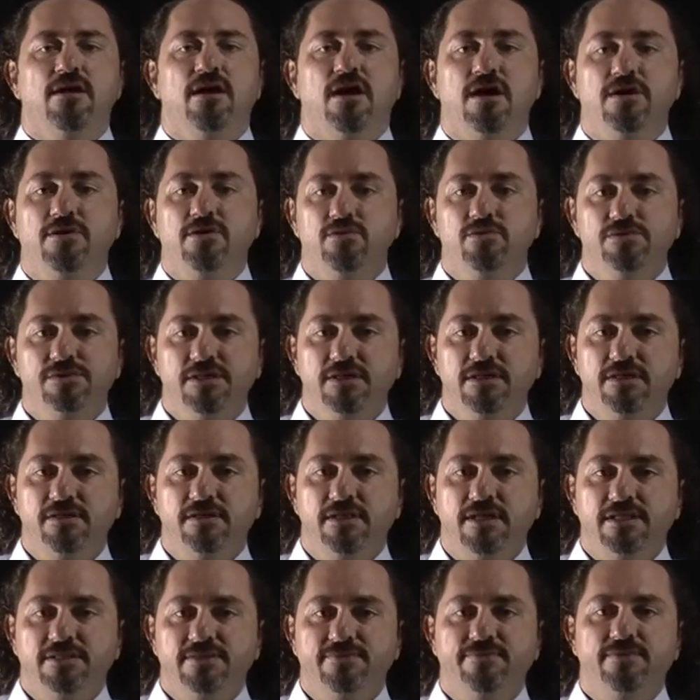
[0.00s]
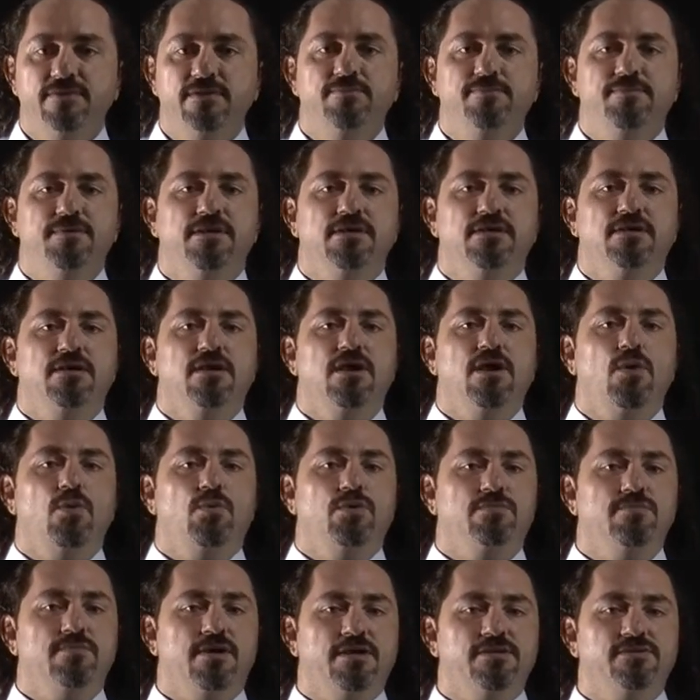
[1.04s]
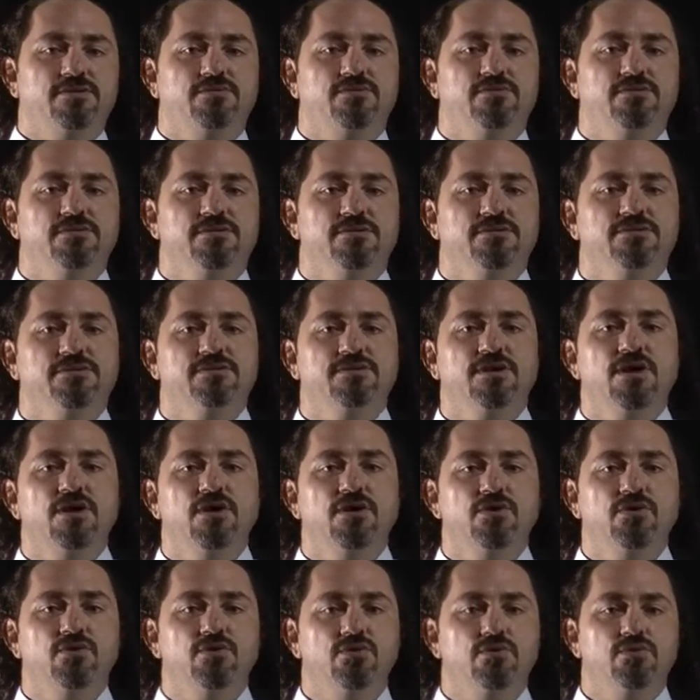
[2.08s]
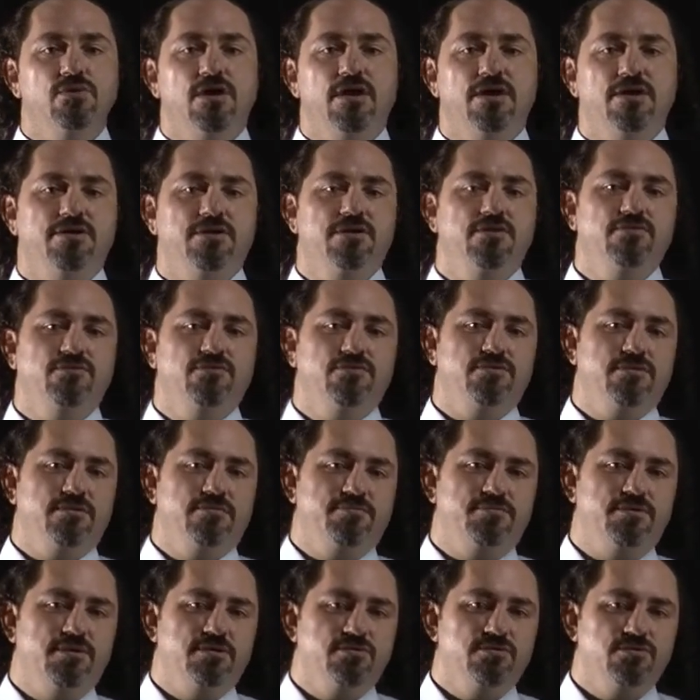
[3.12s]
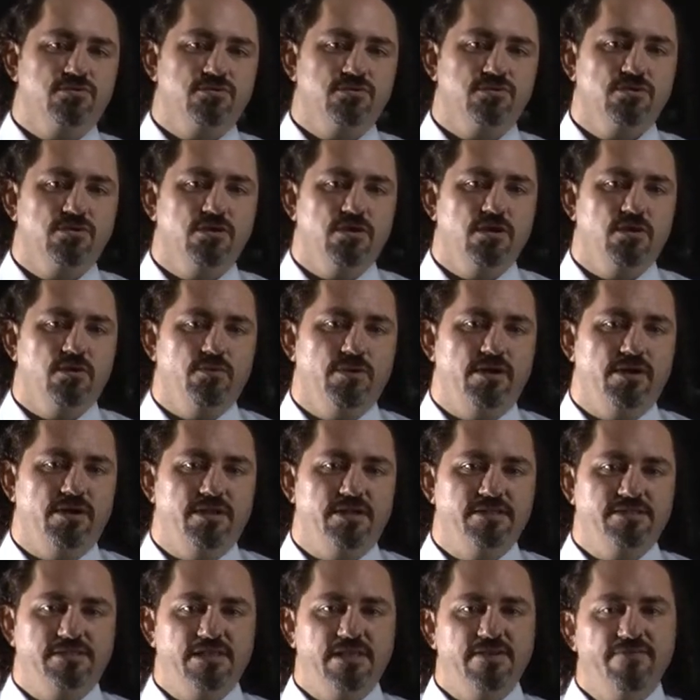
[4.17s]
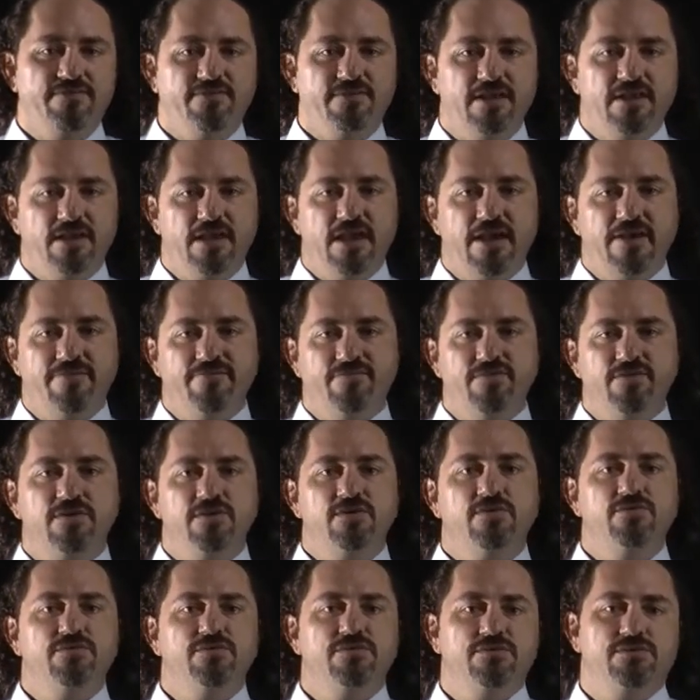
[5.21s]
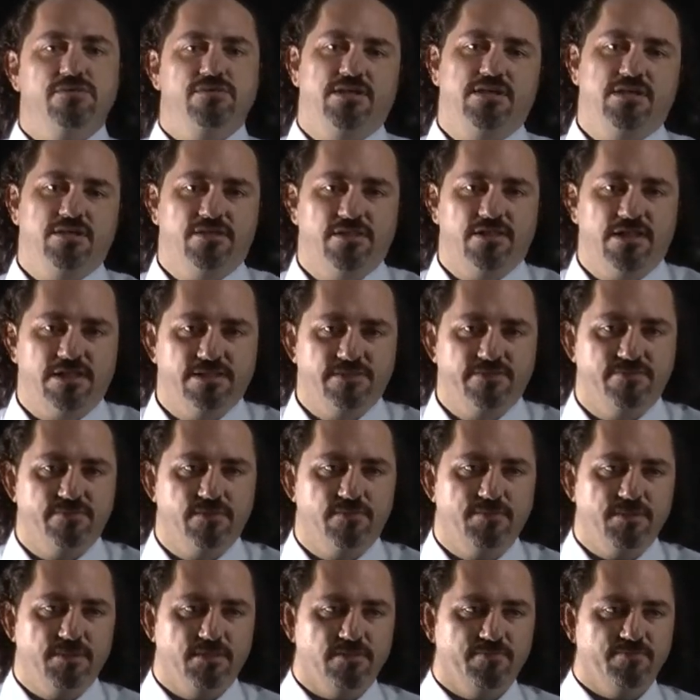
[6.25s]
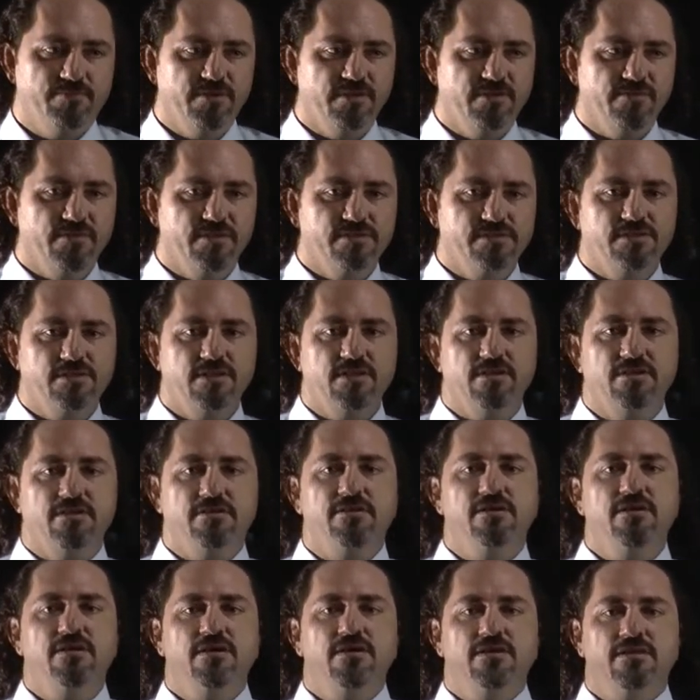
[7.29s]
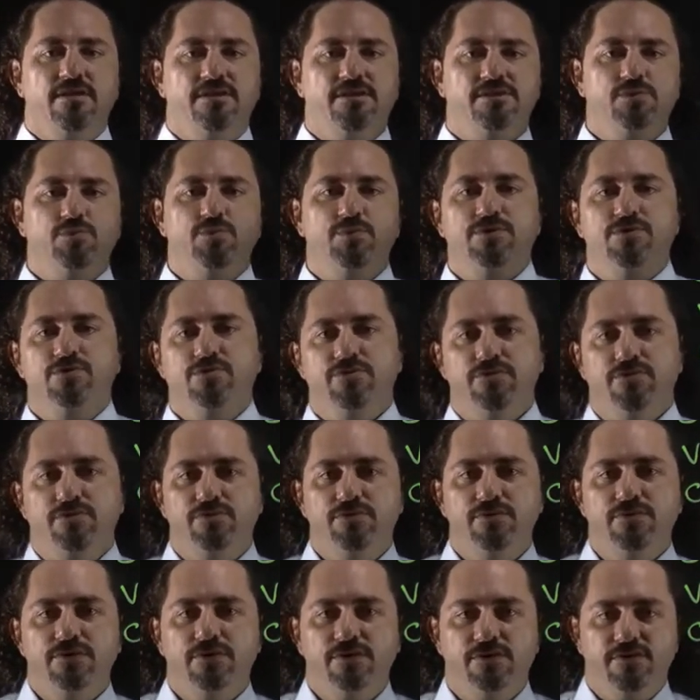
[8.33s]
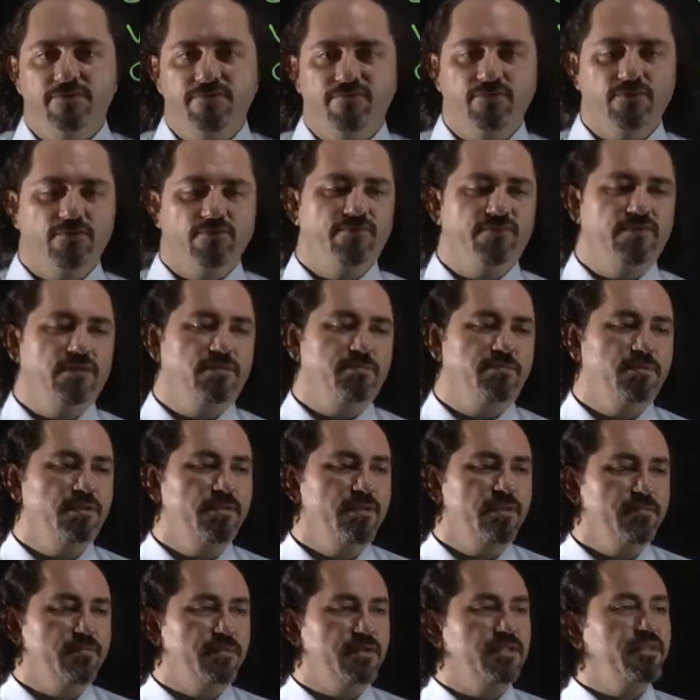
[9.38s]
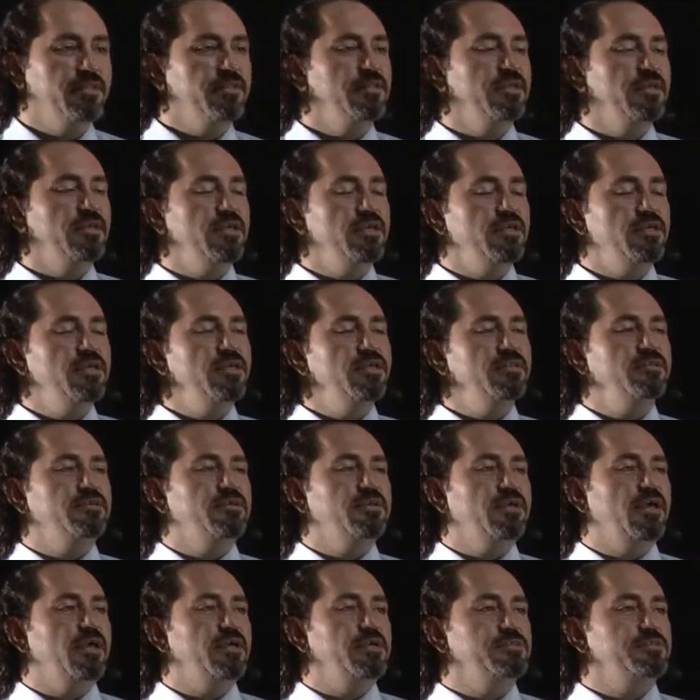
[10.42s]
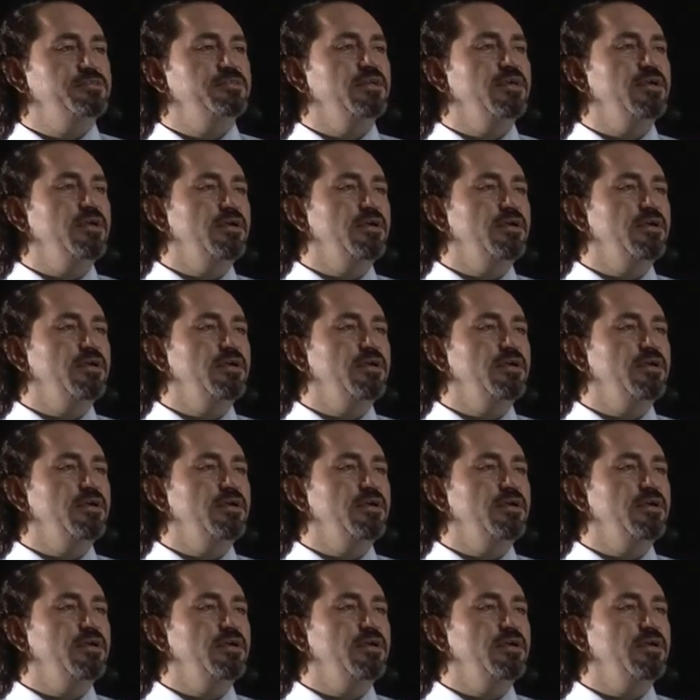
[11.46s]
I use in-class flipping with my students who are new to the approach, whereas if they have used in-class flipping the previous year, they switch to the full flip. But in either case,